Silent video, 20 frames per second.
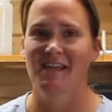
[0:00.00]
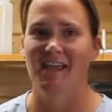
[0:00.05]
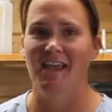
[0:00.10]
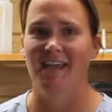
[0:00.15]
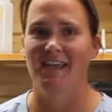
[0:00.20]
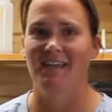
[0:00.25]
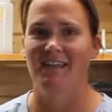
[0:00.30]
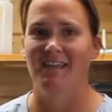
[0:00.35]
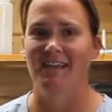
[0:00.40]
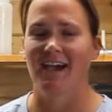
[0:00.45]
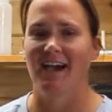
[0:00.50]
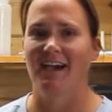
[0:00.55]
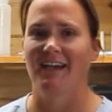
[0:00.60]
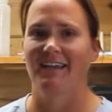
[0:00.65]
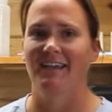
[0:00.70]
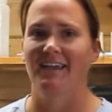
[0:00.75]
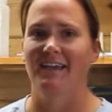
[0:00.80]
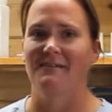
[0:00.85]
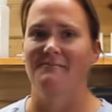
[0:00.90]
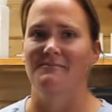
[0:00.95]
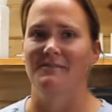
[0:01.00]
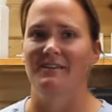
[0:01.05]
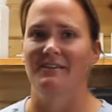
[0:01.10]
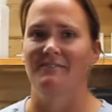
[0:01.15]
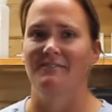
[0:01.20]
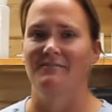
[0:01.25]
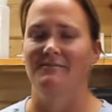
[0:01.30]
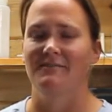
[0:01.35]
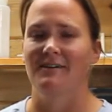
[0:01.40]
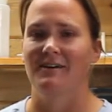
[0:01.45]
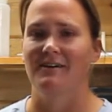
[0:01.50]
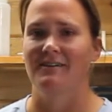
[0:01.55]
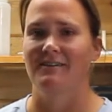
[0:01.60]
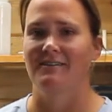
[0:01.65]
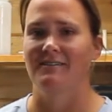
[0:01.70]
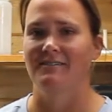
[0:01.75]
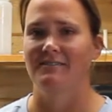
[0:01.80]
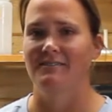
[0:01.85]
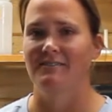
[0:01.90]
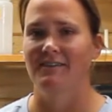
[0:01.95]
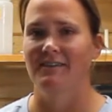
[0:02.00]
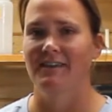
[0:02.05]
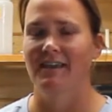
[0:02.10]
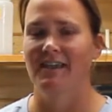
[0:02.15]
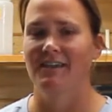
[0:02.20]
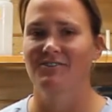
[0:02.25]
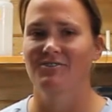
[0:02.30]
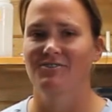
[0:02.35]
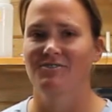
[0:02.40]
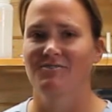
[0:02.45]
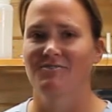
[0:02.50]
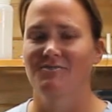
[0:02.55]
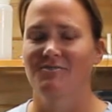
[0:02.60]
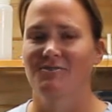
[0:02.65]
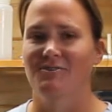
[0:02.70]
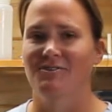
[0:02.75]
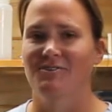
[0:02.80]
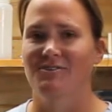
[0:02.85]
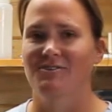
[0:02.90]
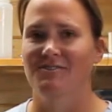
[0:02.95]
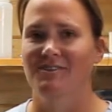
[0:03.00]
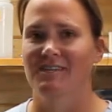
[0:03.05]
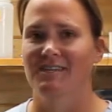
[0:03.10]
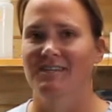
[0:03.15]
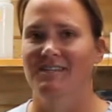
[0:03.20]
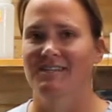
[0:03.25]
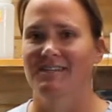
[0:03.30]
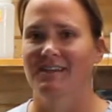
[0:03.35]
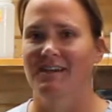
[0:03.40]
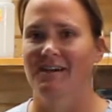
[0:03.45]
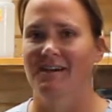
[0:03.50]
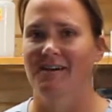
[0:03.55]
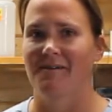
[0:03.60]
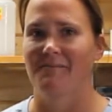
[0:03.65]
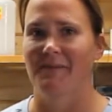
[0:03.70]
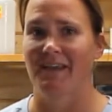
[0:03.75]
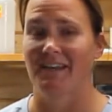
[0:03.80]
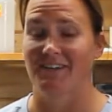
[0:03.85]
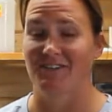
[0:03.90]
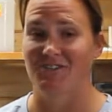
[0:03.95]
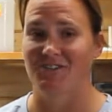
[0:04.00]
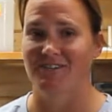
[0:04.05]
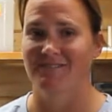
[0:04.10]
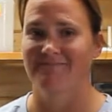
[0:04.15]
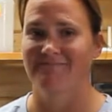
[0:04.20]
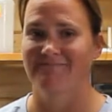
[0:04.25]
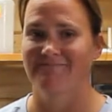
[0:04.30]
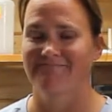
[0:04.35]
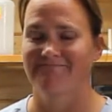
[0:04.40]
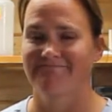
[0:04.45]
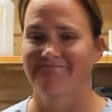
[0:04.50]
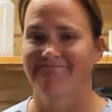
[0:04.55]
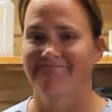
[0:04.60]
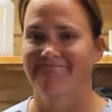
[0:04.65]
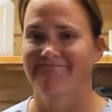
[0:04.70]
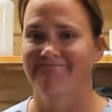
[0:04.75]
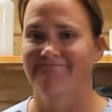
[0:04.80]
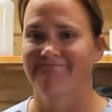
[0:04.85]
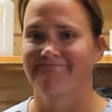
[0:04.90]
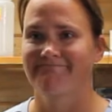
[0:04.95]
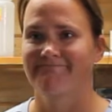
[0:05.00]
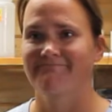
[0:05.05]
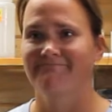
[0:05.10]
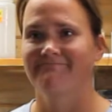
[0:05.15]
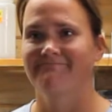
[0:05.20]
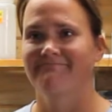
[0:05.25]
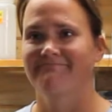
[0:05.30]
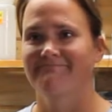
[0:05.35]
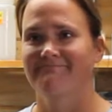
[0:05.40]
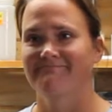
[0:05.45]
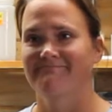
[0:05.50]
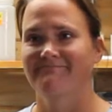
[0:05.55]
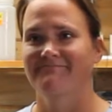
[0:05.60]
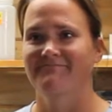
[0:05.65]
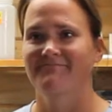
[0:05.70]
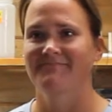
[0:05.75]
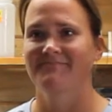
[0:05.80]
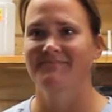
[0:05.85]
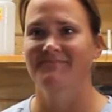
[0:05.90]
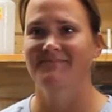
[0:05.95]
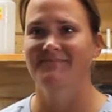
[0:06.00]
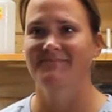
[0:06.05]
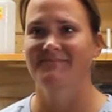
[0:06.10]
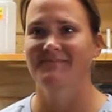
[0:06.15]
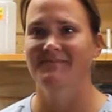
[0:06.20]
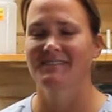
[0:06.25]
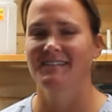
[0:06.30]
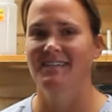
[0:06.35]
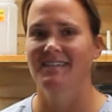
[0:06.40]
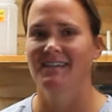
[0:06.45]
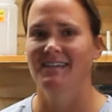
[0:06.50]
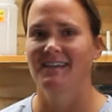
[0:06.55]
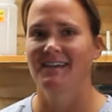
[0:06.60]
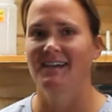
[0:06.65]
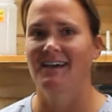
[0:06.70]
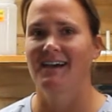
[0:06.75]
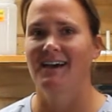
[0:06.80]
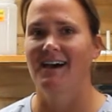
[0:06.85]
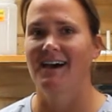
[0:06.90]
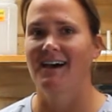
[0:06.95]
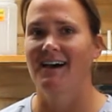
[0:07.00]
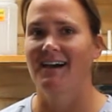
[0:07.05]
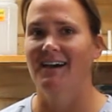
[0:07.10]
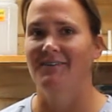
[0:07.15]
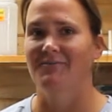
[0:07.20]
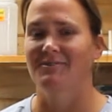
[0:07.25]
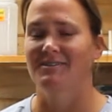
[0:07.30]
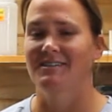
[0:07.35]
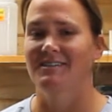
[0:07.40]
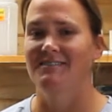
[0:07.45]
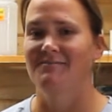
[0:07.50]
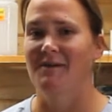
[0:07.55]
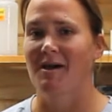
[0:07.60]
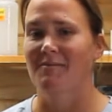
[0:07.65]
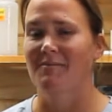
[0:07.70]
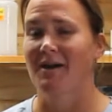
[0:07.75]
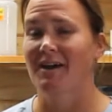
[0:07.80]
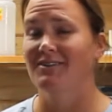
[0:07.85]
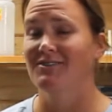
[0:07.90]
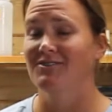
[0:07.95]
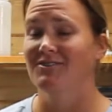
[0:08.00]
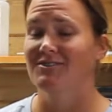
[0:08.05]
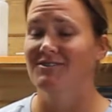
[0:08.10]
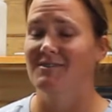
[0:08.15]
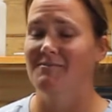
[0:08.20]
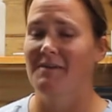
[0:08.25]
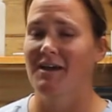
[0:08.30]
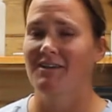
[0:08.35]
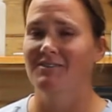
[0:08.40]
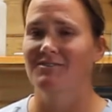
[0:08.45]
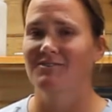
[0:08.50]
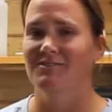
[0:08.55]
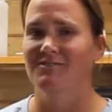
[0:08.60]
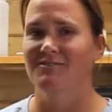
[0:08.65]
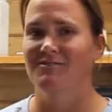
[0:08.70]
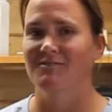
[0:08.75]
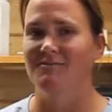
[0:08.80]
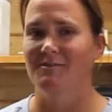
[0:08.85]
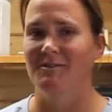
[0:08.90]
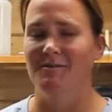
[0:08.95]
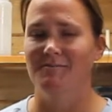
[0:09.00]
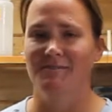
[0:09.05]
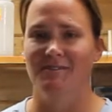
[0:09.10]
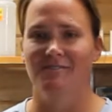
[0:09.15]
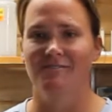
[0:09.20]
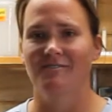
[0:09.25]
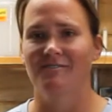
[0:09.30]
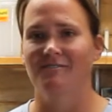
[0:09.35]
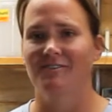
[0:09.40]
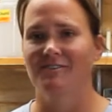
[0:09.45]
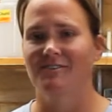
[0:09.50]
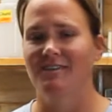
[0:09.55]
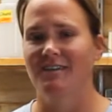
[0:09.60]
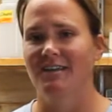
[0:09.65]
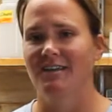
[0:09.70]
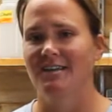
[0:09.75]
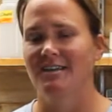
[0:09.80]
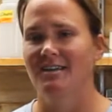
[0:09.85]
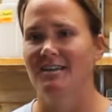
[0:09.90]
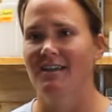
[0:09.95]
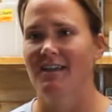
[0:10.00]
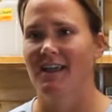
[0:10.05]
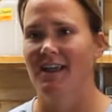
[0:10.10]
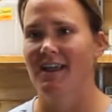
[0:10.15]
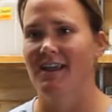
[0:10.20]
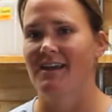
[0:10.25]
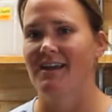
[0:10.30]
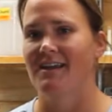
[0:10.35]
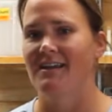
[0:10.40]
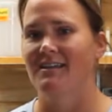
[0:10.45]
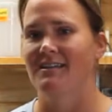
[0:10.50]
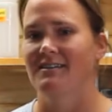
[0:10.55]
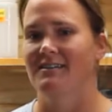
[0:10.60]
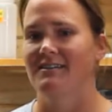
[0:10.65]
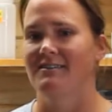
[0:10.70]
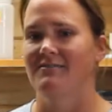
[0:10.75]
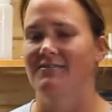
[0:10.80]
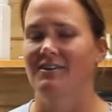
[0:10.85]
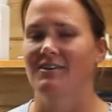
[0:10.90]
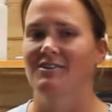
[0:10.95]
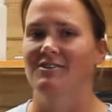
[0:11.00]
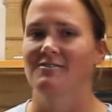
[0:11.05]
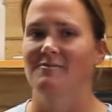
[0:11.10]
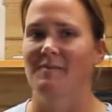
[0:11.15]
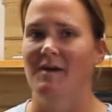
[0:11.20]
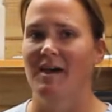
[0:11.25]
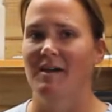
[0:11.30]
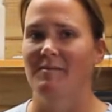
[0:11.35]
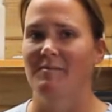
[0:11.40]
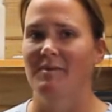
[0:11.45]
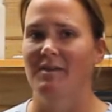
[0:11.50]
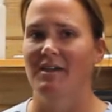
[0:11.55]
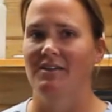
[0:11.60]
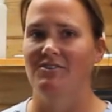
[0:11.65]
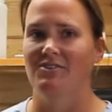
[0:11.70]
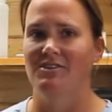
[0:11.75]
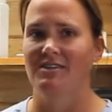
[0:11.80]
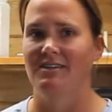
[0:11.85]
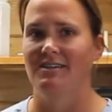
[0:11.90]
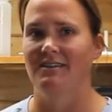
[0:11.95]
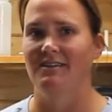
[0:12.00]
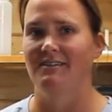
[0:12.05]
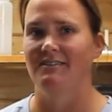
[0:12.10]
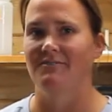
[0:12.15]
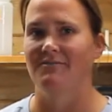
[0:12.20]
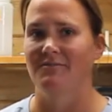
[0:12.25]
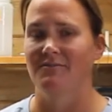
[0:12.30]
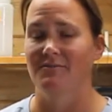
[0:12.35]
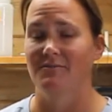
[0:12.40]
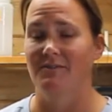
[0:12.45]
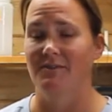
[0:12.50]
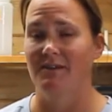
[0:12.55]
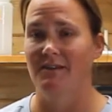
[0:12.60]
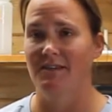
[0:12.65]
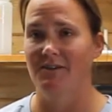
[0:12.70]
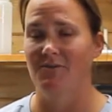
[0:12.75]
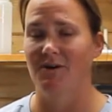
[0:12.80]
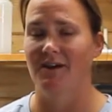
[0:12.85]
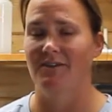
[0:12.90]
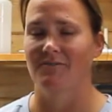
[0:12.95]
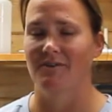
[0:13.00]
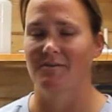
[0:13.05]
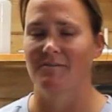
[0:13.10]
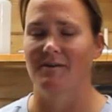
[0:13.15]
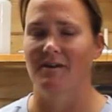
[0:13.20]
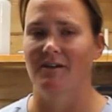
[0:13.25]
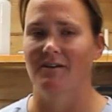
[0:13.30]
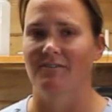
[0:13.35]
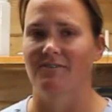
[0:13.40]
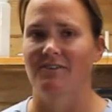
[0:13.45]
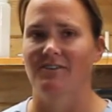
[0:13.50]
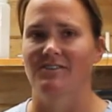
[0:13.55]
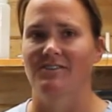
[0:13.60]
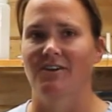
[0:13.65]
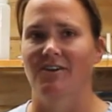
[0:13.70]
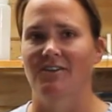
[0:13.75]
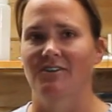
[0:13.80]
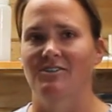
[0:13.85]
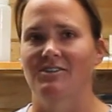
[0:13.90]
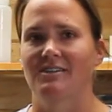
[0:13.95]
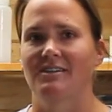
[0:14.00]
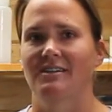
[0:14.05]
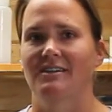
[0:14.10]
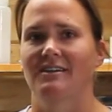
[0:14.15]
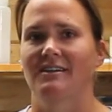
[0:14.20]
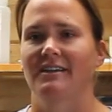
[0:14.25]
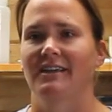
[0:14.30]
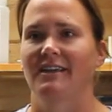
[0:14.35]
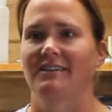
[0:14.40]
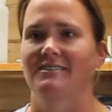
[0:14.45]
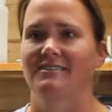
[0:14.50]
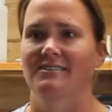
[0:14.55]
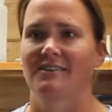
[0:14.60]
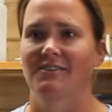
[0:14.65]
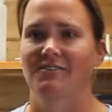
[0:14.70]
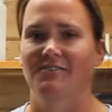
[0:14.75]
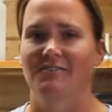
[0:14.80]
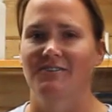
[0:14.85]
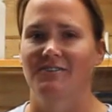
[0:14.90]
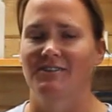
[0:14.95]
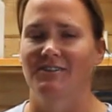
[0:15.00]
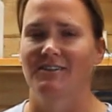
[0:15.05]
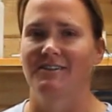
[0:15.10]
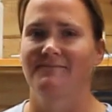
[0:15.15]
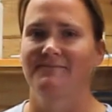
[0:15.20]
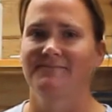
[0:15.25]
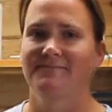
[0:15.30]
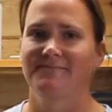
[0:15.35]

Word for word: and I am the uh, KSU Horse Unit uh, Manager. And where did you go to school? I received my bachelor's and master's from Clemson University and finished my PhD in equine reproductive physiology here at Kansas State University.